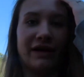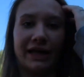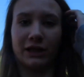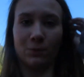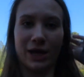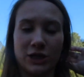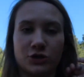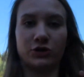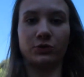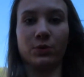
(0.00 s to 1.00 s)
Violet went
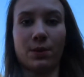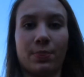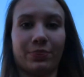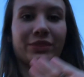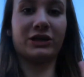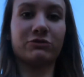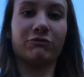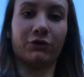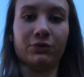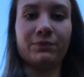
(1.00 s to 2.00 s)
into this
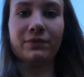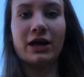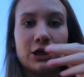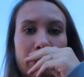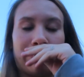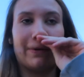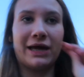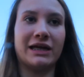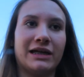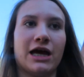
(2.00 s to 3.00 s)
room. No, we
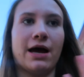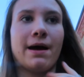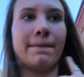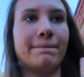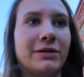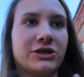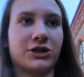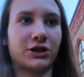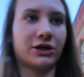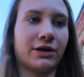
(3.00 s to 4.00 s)
went in
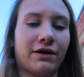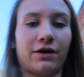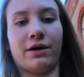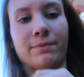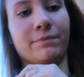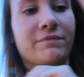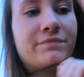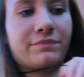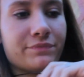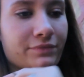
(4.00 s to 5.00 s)
Mr. Um,
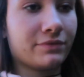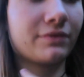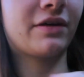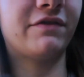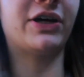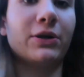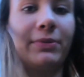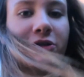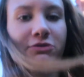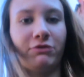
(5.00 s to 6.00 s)

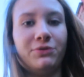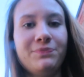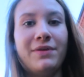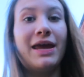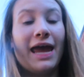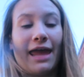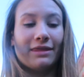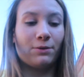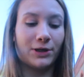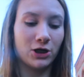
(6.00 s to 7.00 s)
Vanderbilt's room
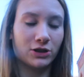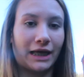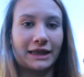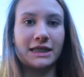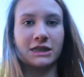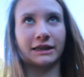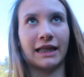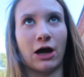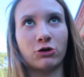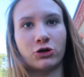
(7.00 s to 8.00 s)
and then we heard like this
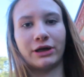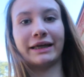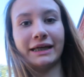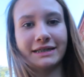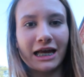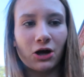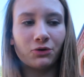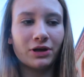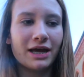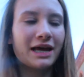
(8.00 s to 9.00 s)
loud creaking
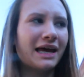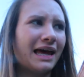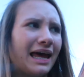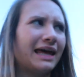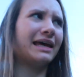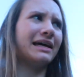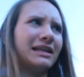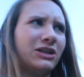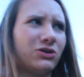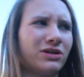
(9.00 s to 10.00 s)
sound
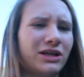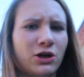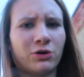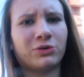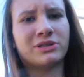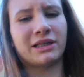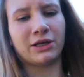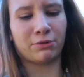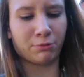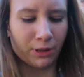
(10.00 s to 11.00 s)
and literally no one was in
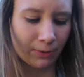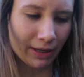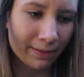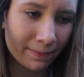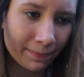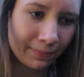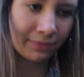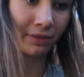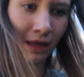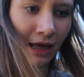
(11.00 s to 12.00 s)
there when we went.
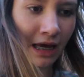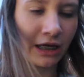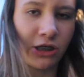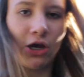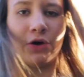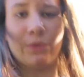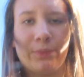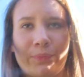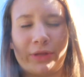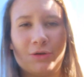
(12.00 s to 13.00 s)

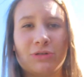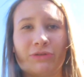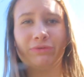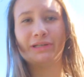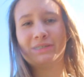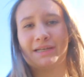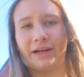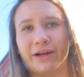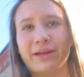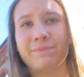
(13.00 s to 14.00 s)
So it was really
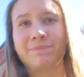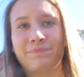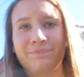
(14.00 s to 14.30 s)
scary.